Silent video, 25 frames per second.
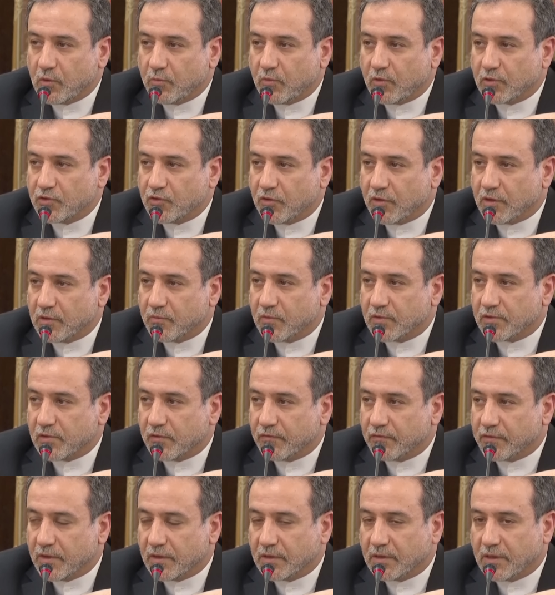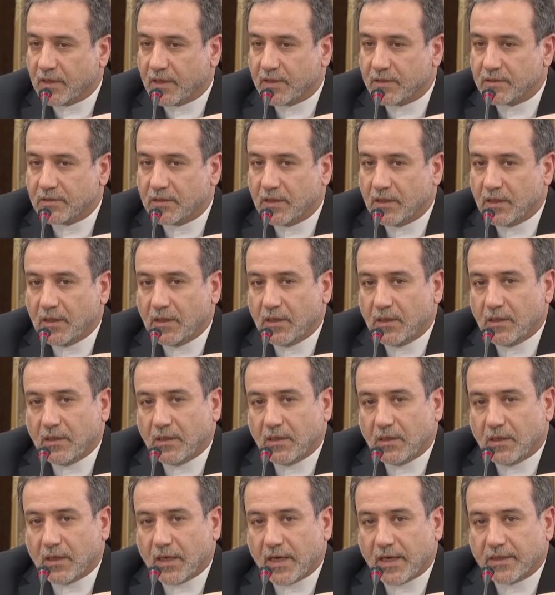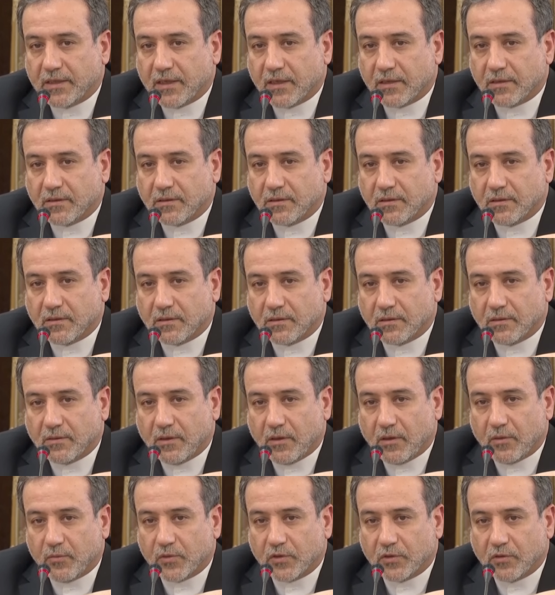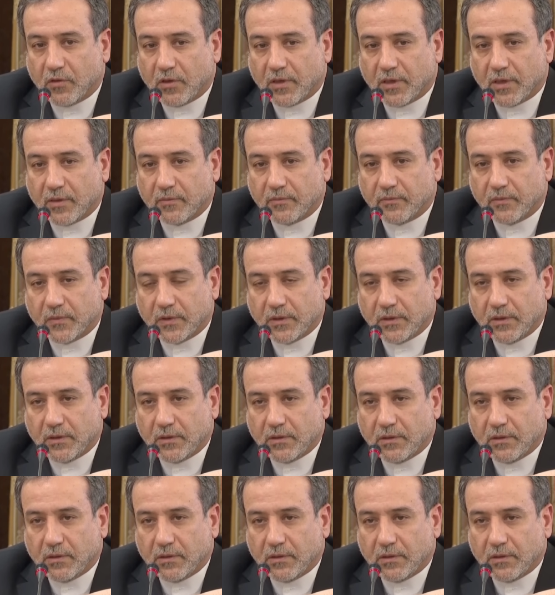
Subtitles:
also signaled readiness to return to the negotiating table,